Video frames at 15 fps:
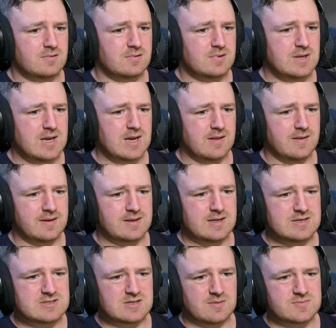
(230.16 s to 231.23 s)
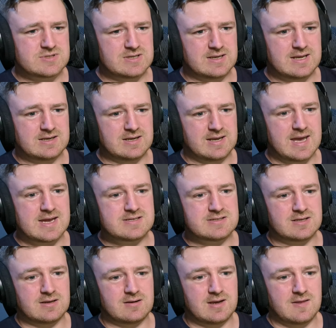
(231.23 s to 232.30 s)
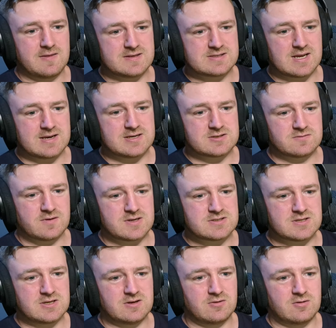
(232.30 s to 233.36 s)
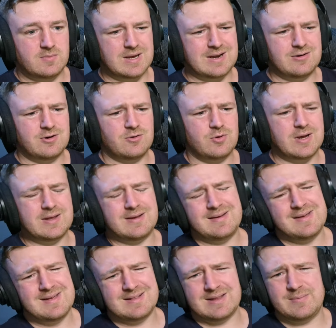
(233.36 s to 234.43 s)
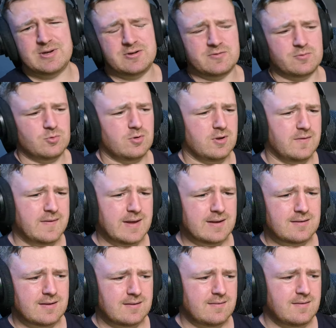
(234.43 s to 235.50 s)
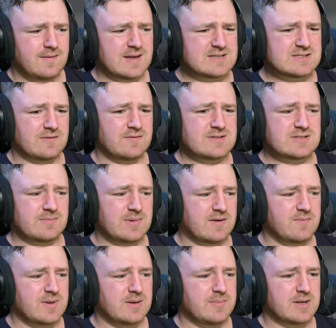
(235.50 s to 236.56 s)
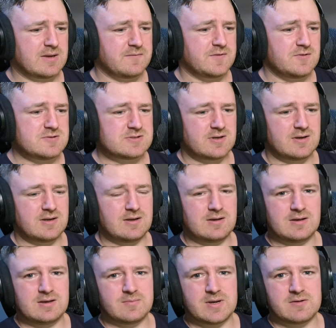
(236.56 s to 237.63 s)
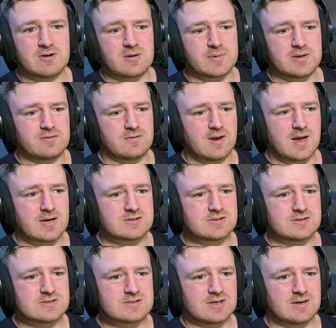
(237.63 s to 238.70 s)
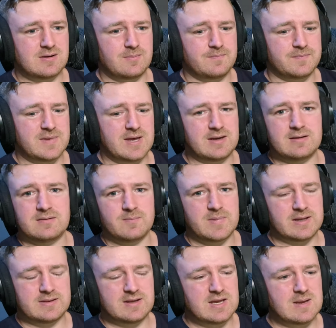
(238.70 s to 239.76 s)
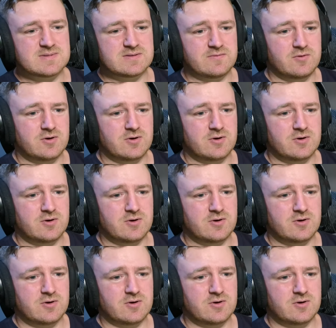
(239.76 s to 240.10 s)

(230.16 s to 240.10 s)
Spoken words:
Yeah, like, he jumps in to catch it, and this guy just runs into him. I don't know. Let me know the rule on that. That's definitely something I've been a bit confused on in my rugby reactions and, like, the games I've